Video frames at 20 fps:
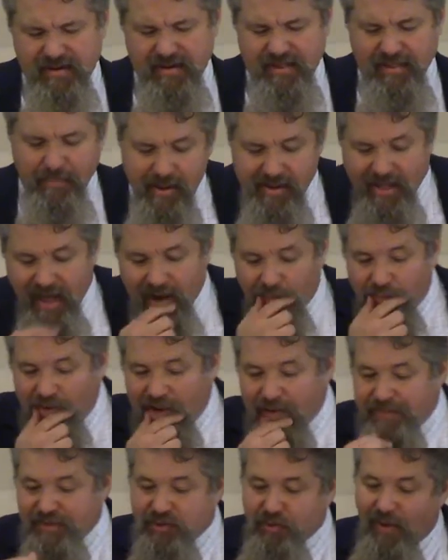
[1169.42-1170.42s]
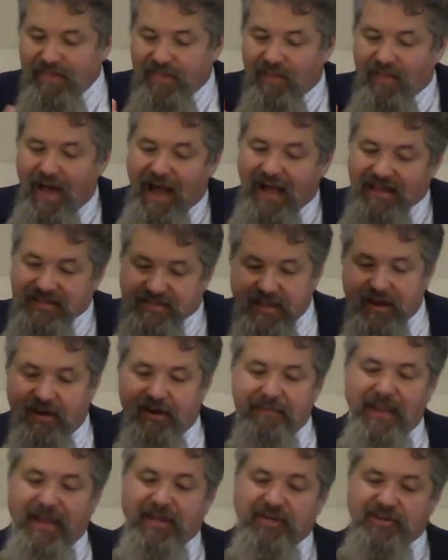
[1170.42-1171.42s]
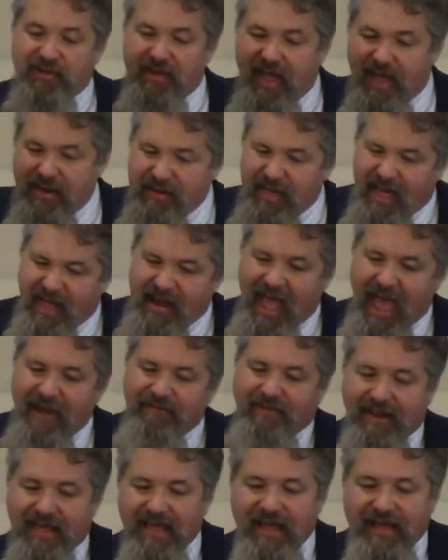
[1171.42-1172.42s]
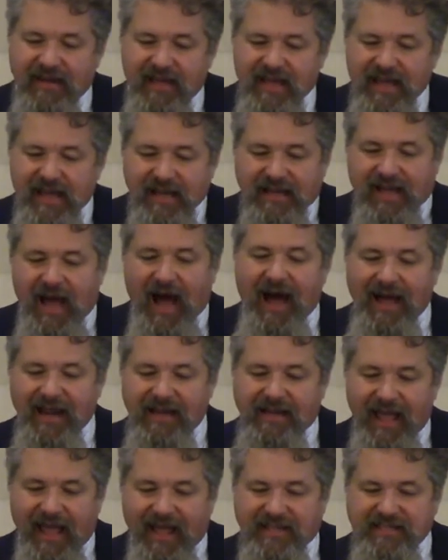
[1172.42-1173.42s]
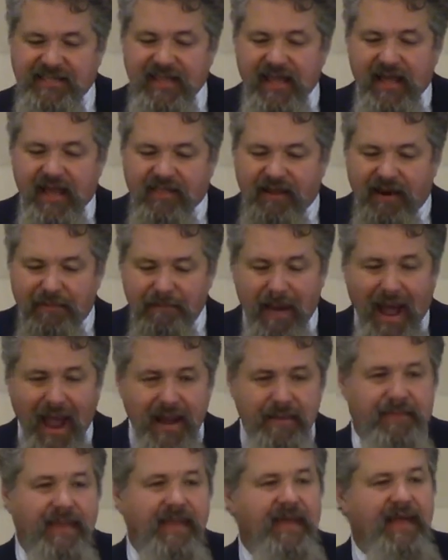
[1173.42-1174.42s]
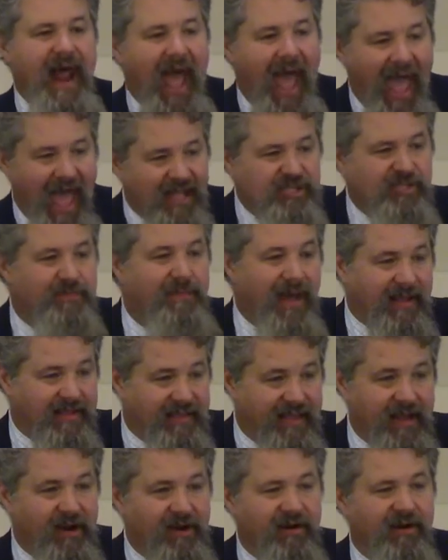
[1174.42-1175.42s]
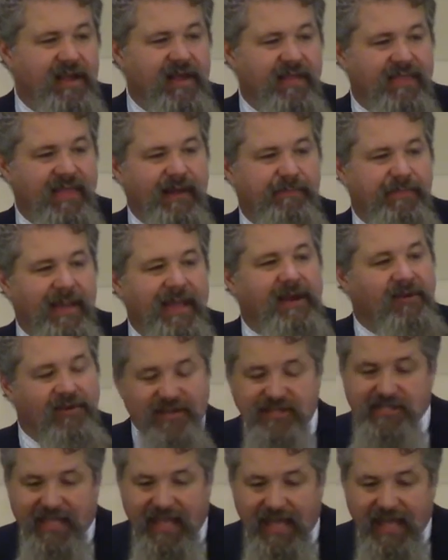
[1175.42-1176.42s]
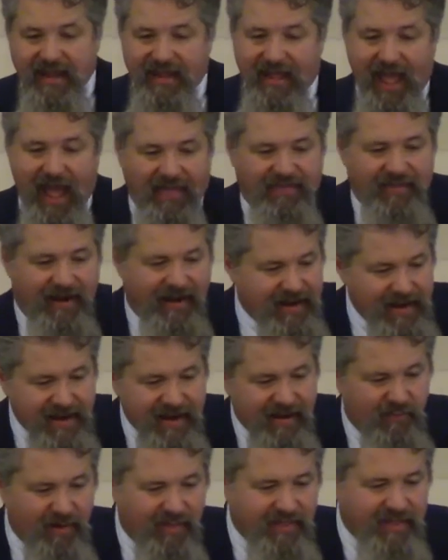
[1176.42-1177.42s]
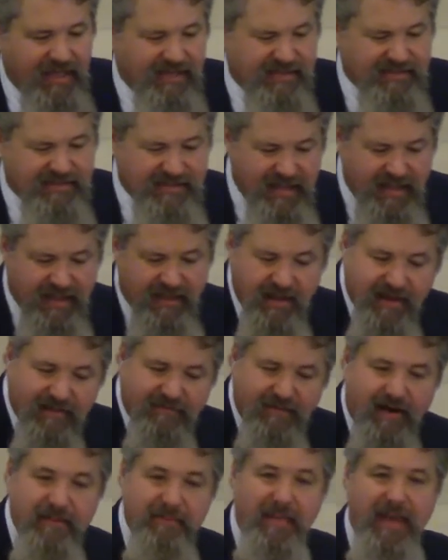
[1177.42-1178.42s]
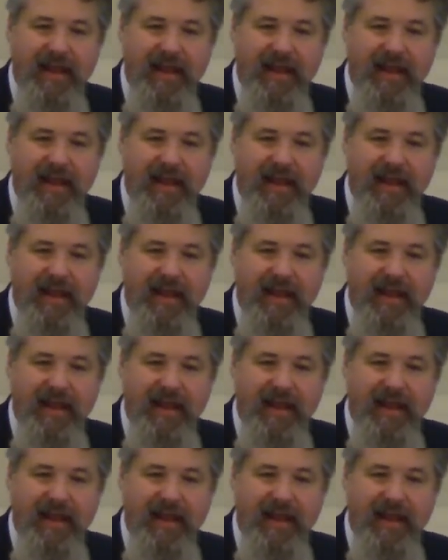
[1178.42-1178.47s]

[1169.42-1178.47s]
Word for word: Now, let me kind of read between the lines here and make sure and, and have it in context. There might be an aspect here that Peter is getting at that I didn't really see very